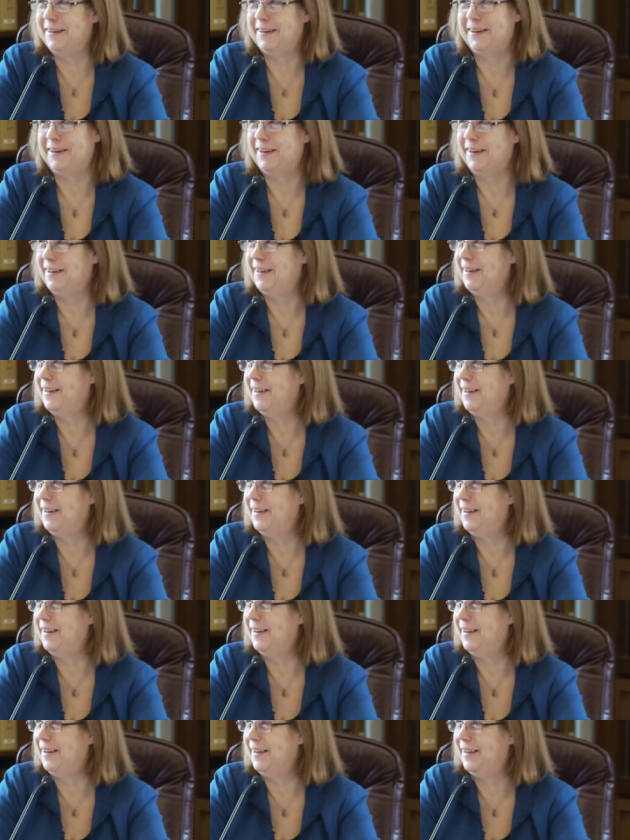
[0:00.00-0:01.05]

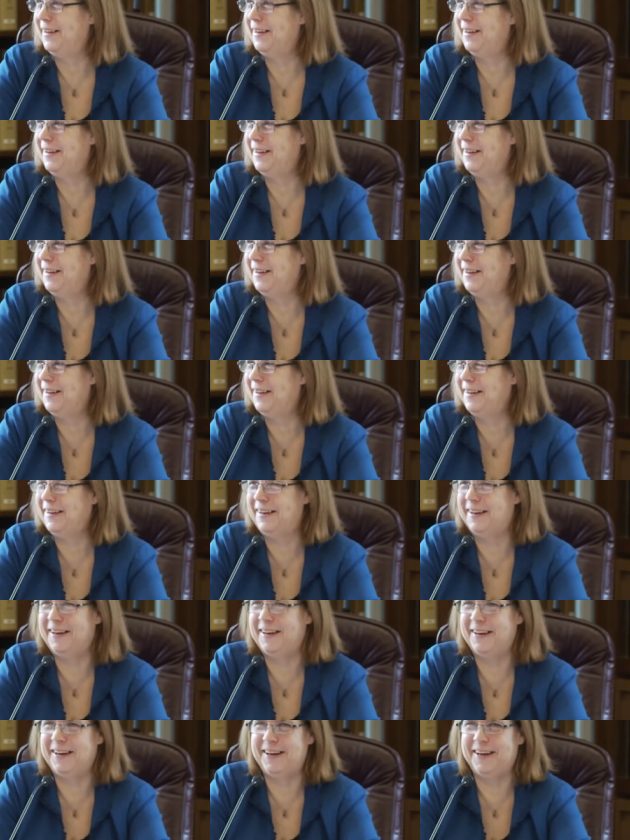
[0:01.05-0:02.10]
Ripard
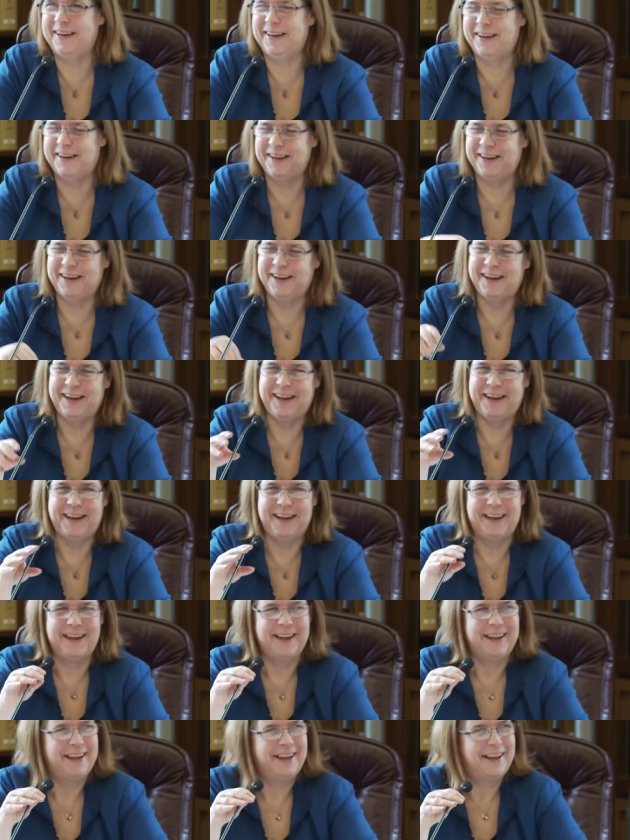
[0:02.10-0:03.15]
Wilson, would you,
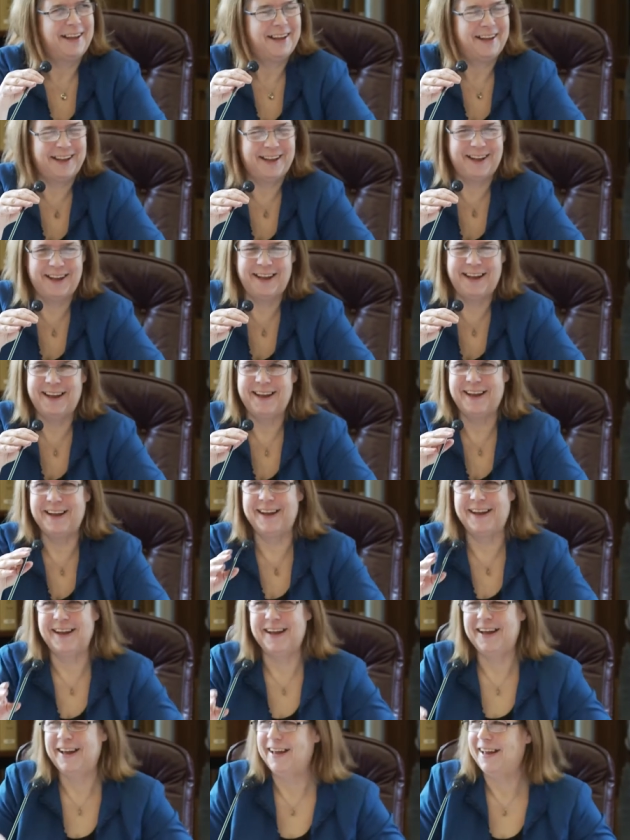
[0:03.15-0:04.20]
uh, we've had an
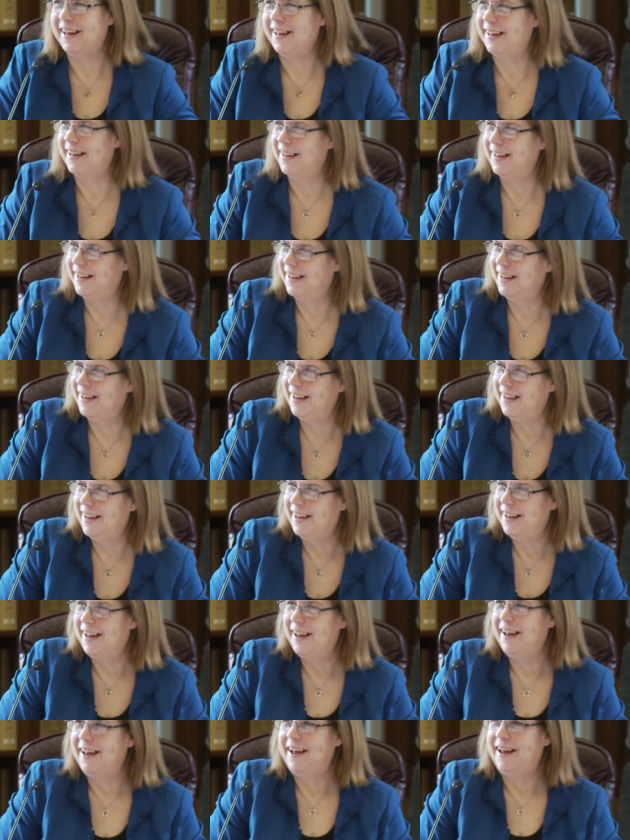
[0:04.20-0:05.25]
objection, would you explain
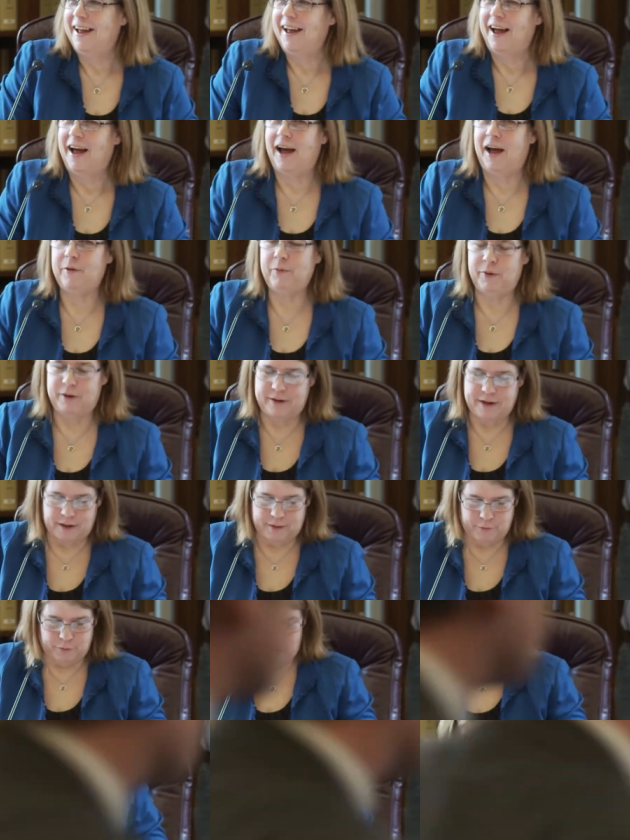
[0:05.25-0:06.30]
your amendment? I would, now
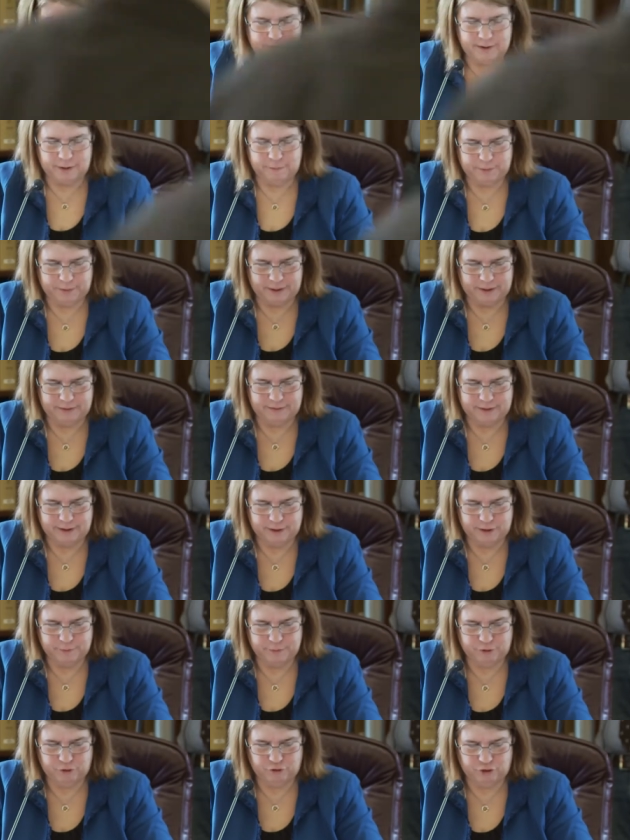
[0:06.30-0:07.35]
that we're all in the same place. Thank
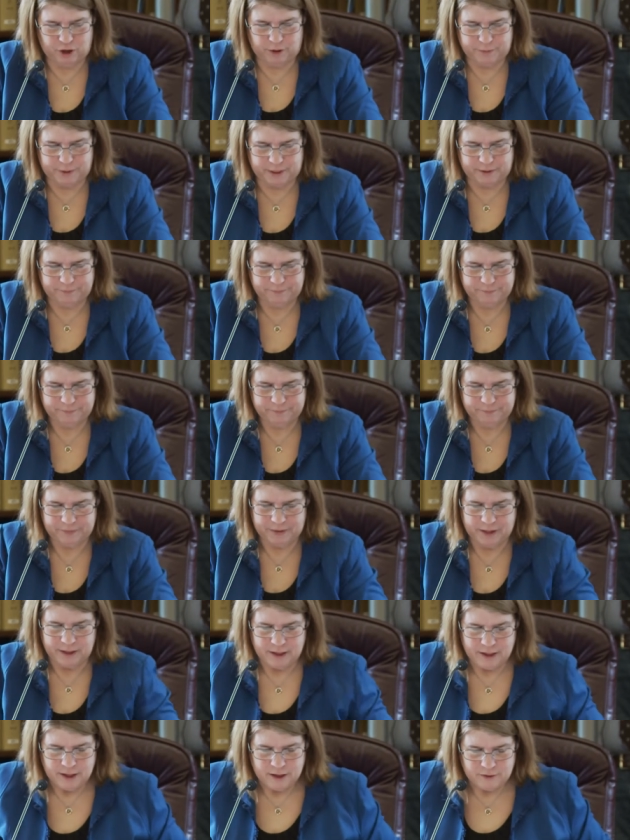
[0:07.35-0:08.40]
you, Mr. Chairman.
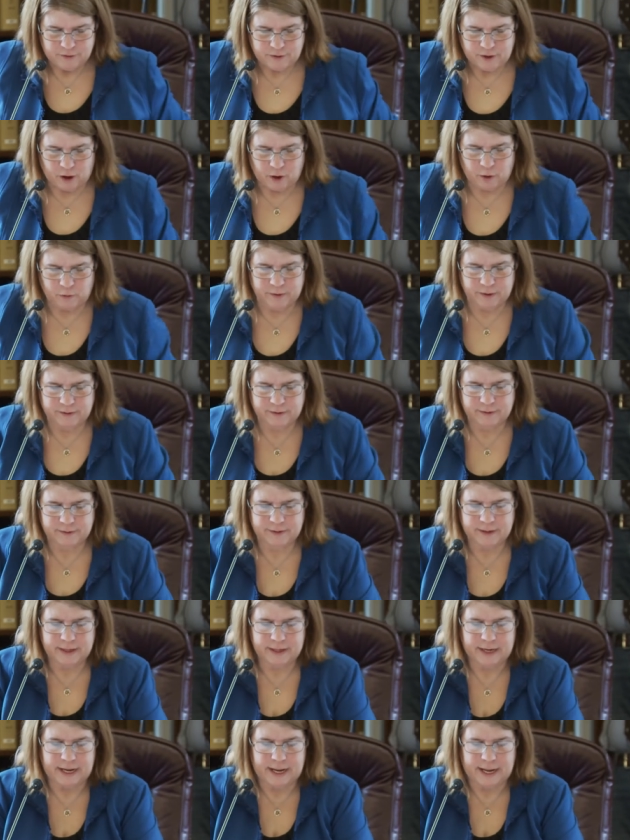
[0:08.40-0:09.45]
So this is
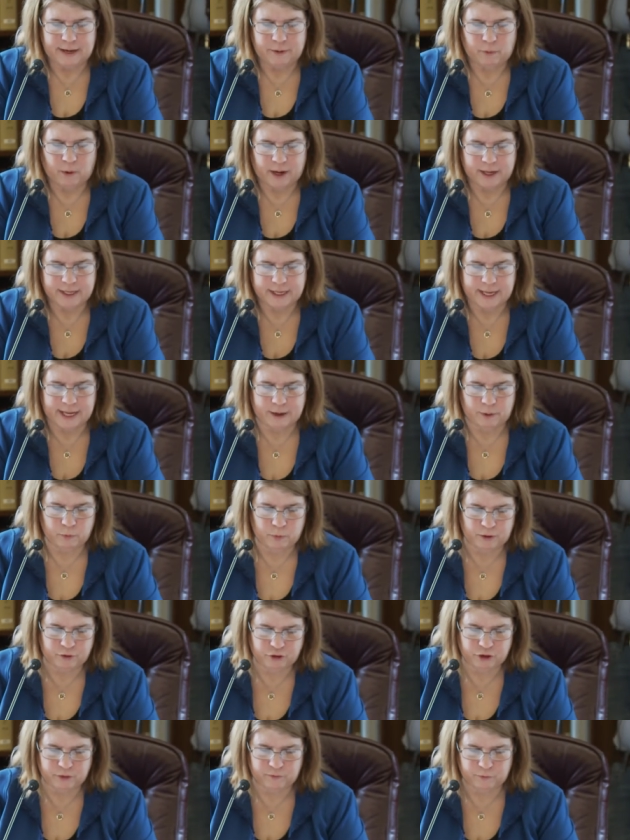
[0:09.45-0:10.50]
in AYK
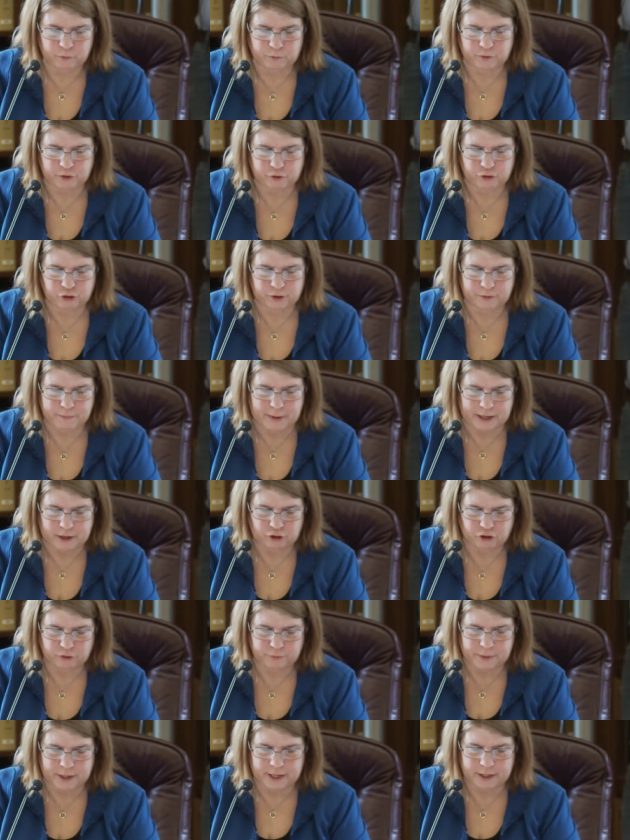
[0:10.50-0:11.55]
Region Fisheries
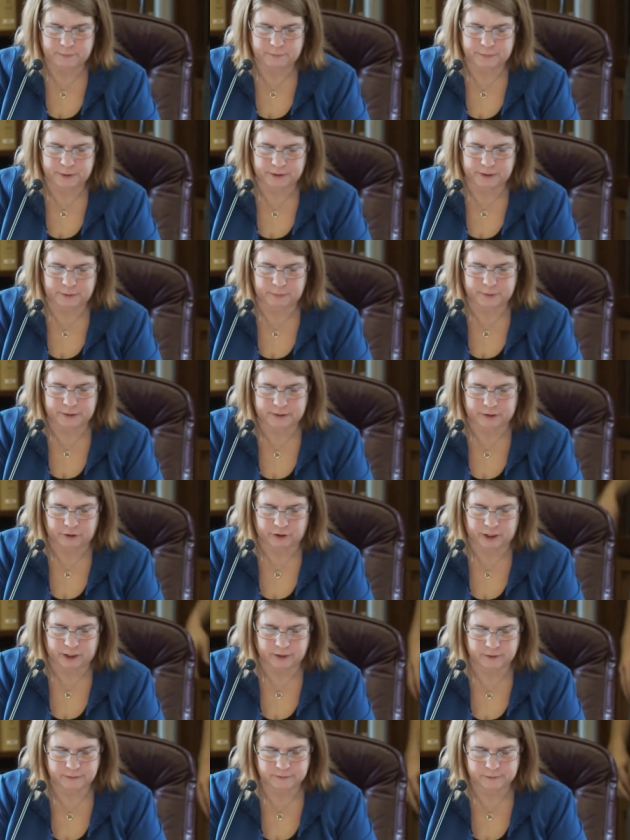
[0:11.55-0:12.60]
Management Building
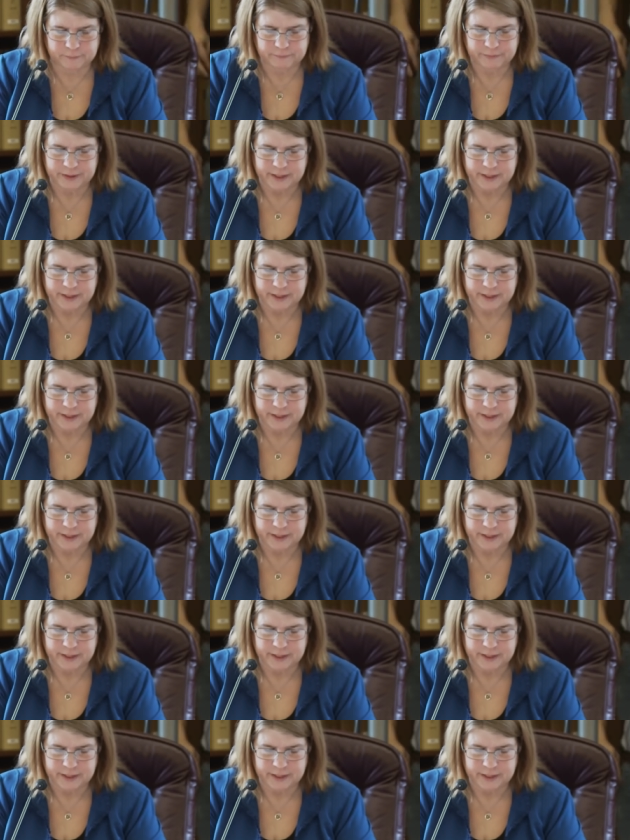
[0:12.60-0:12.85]
Materials